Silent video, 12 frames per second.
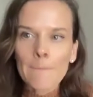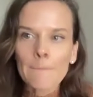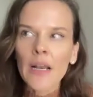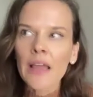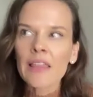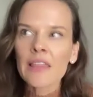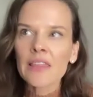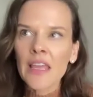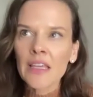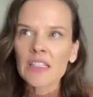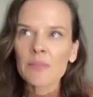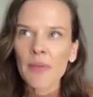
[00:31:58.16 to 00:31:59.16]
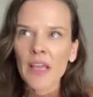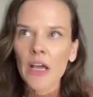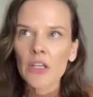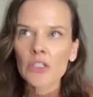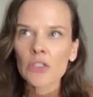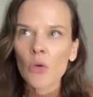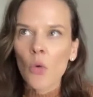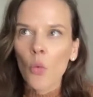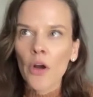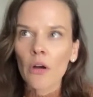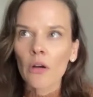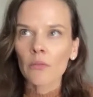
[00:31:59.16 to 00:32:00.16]
But I think it's because
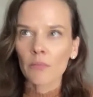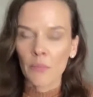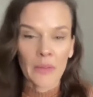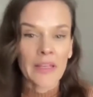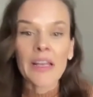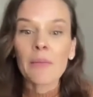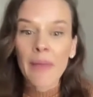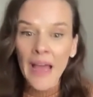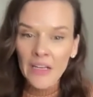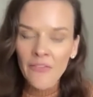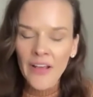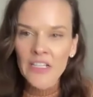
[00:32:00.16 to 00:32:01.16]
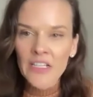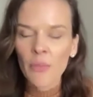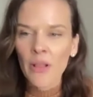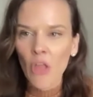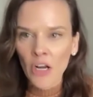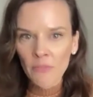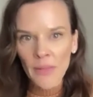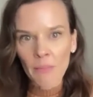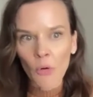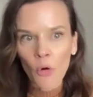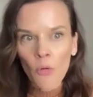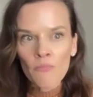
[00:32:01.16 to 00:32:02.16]
we're getting bad advice from a lot of
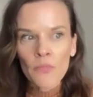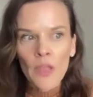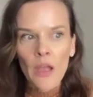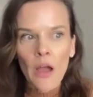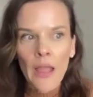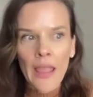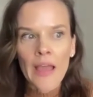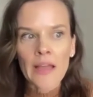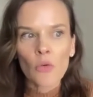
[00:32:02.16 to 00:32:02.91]
people, and